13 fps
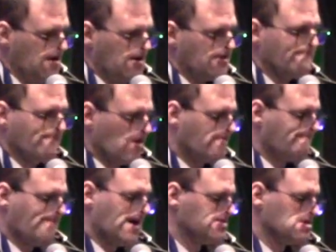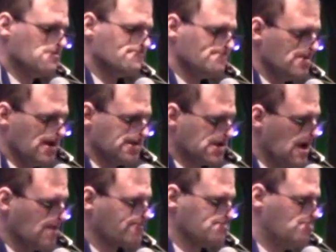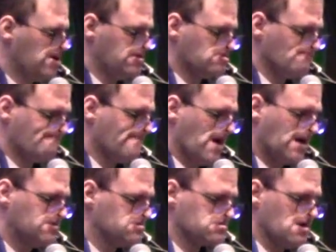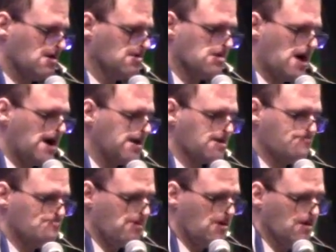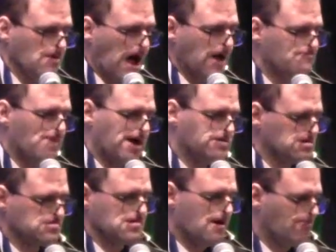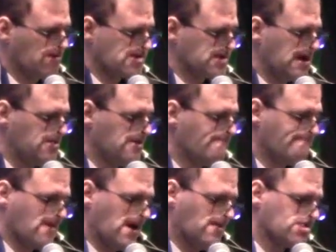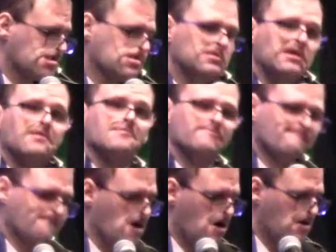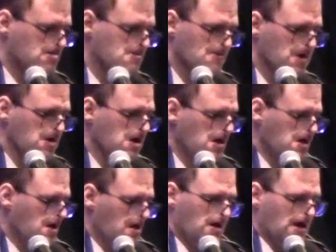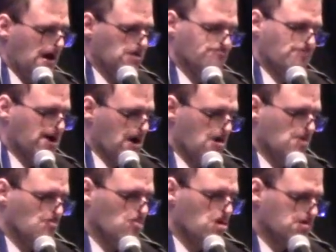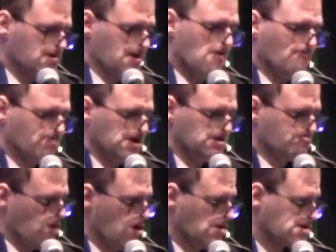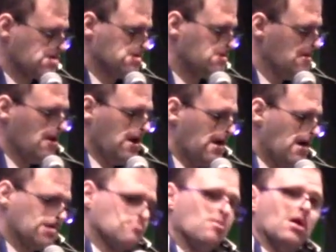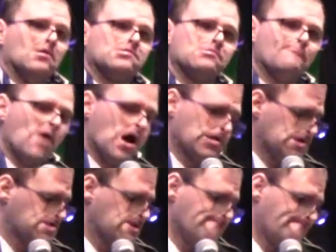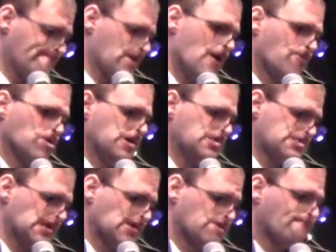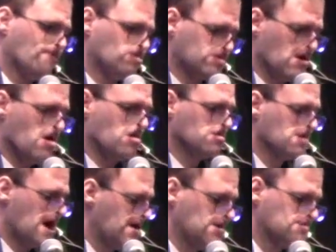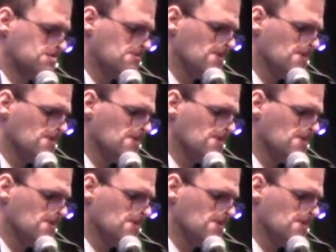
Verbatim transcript: The furry fandom has helped me to find like, like-minded, understanding friends near and far and become a more complete person, as well as a positive, cuddly, six-foot-tall lion.